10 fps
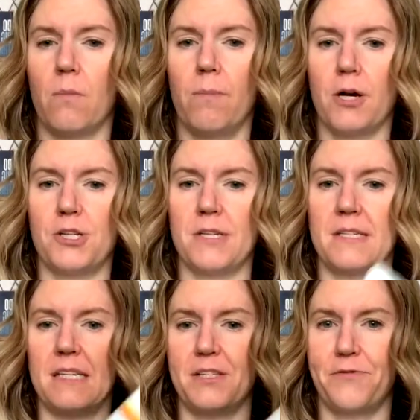purchase
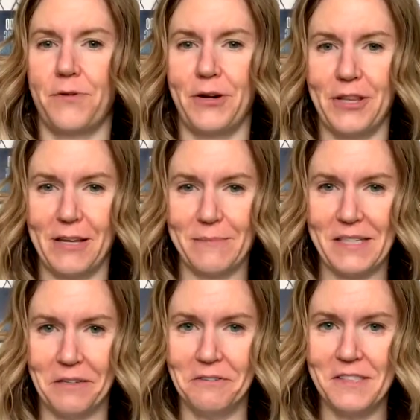these for
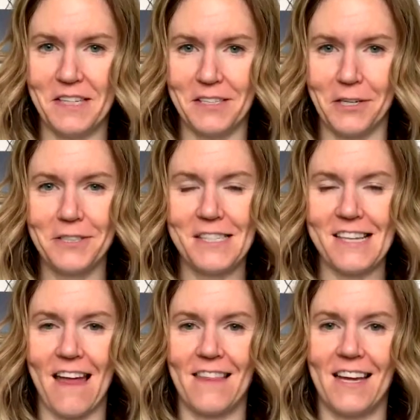themselves, the adults,
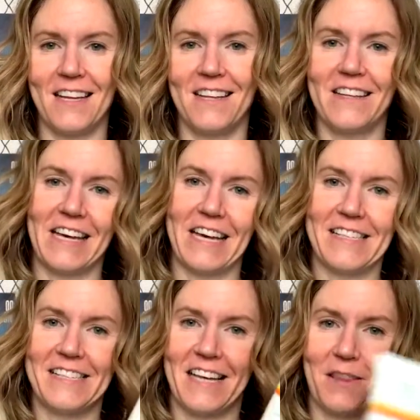and then the
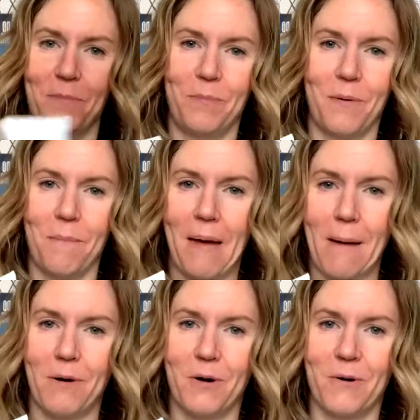kids get the
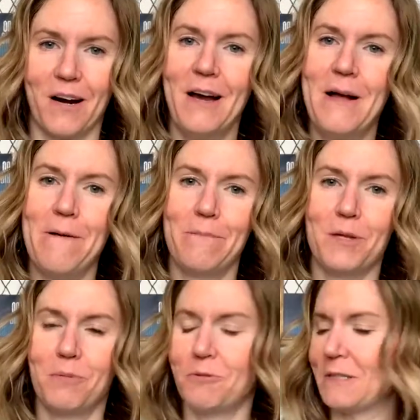Babbo or
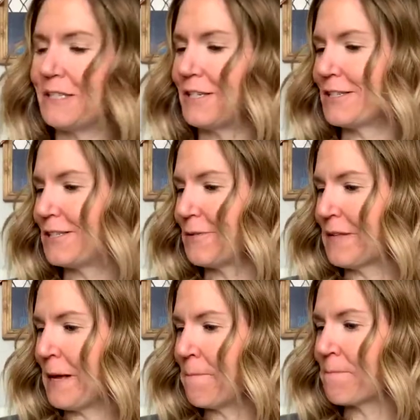the Blue Lizards so
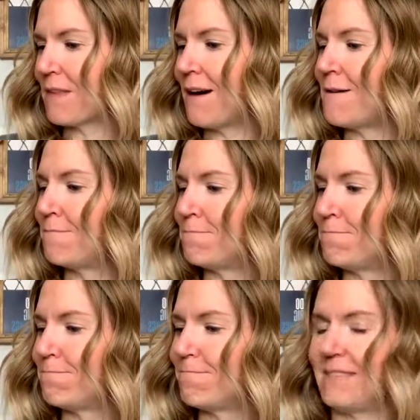that
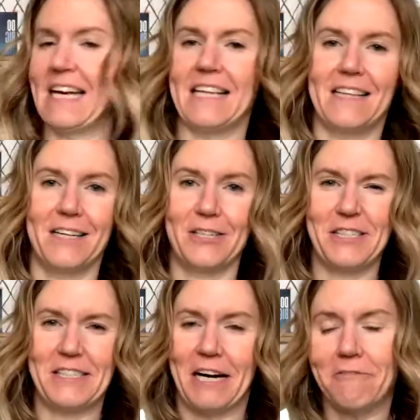they get the good
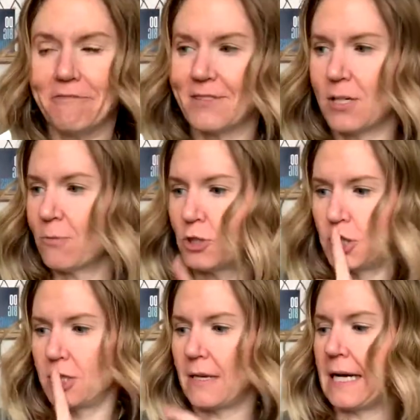stuff. So,
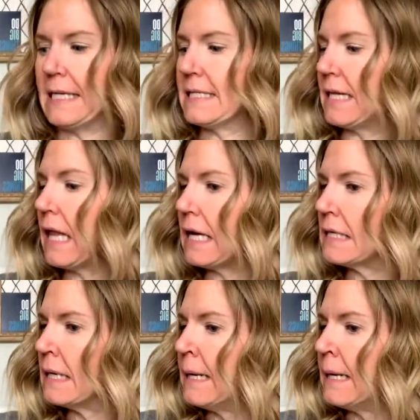I didn't say that.